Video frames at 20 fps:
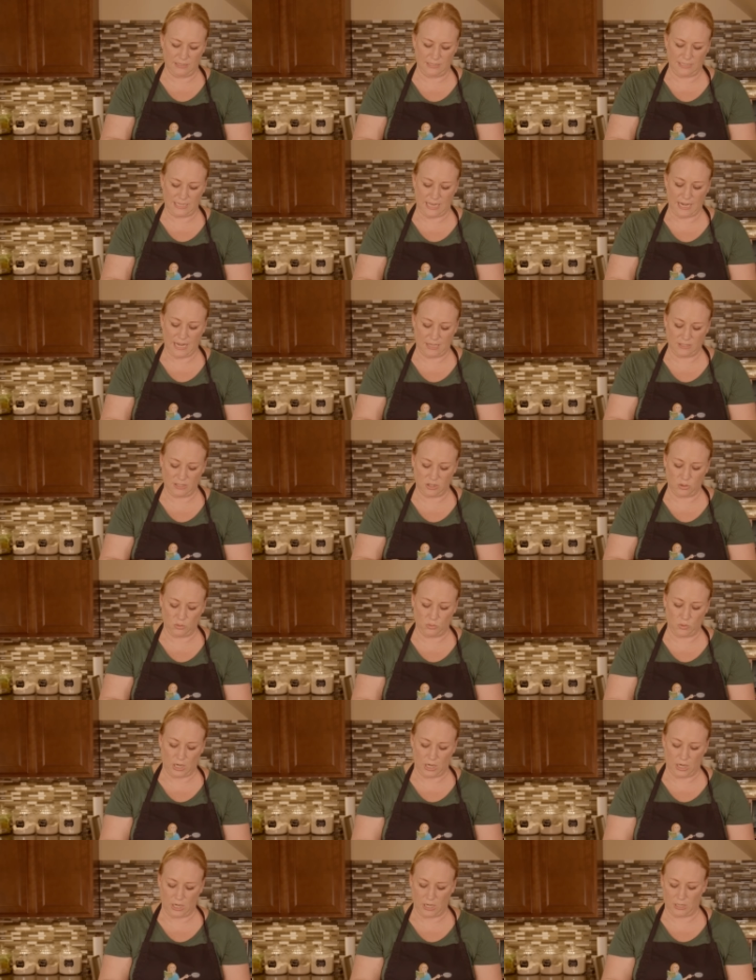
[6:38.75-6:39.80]
dad has to
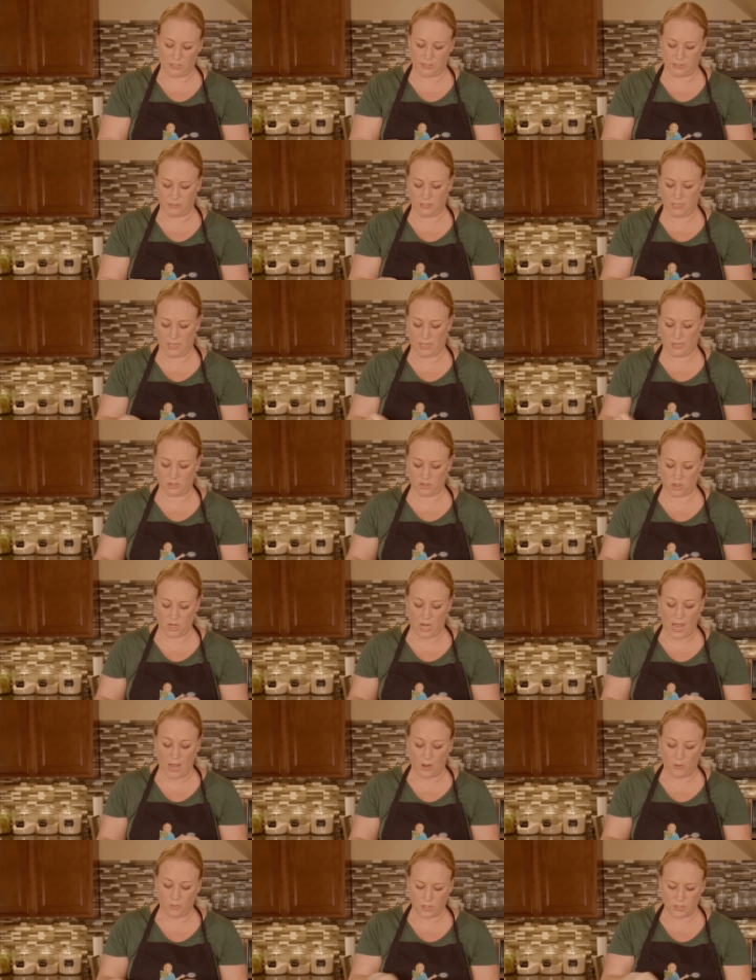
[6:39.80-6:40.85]
work extra
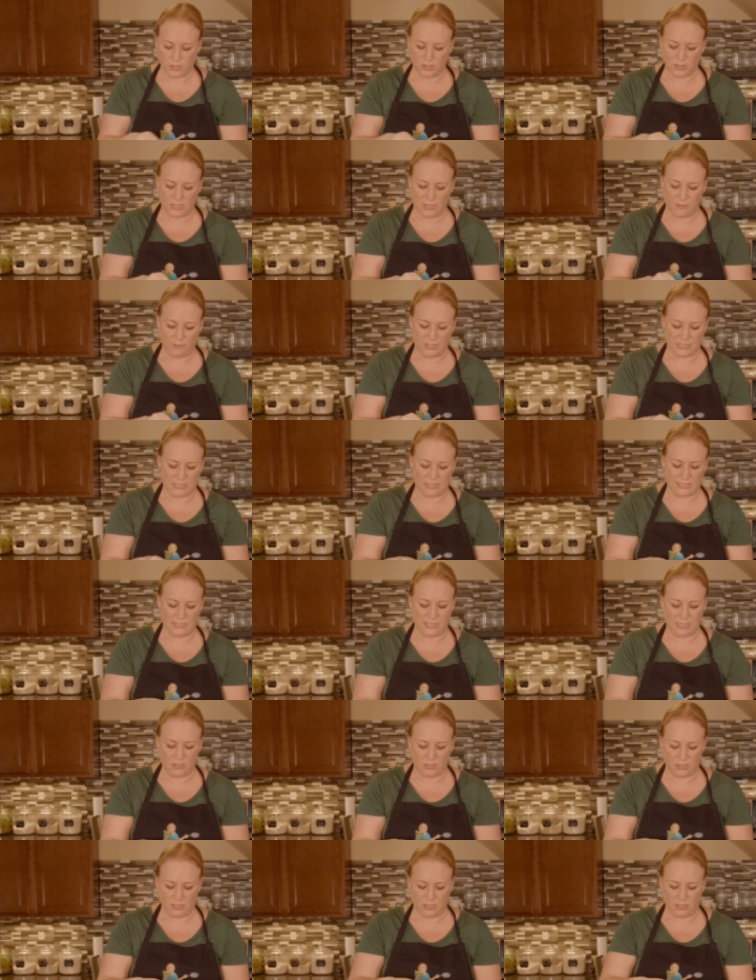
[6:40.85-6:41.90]
hours and misses
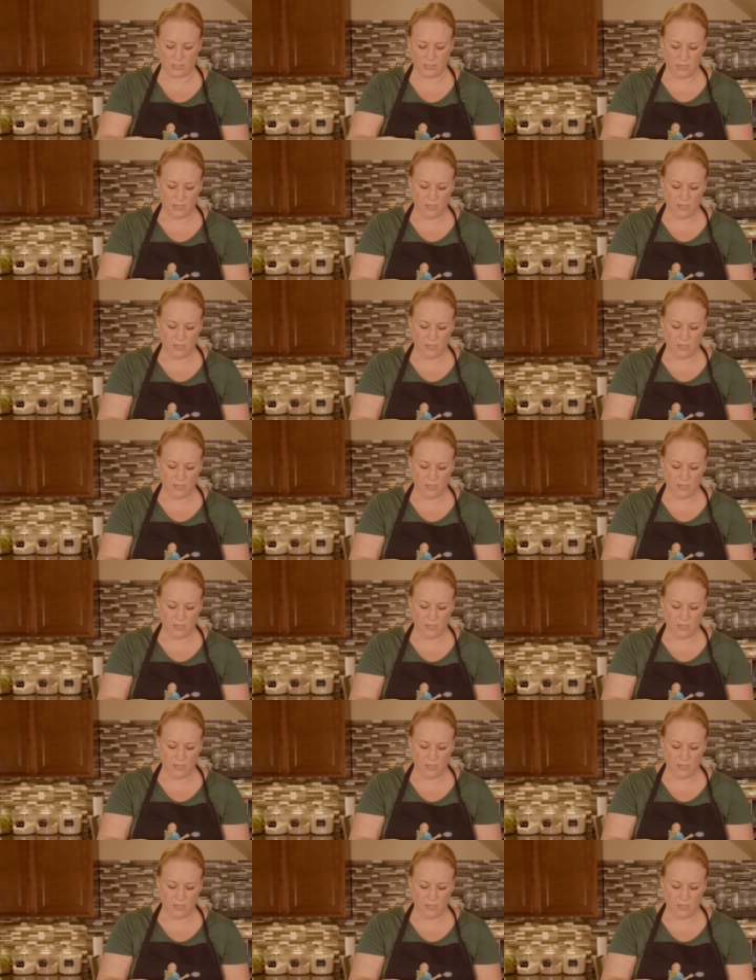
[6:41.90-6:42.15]
dinner.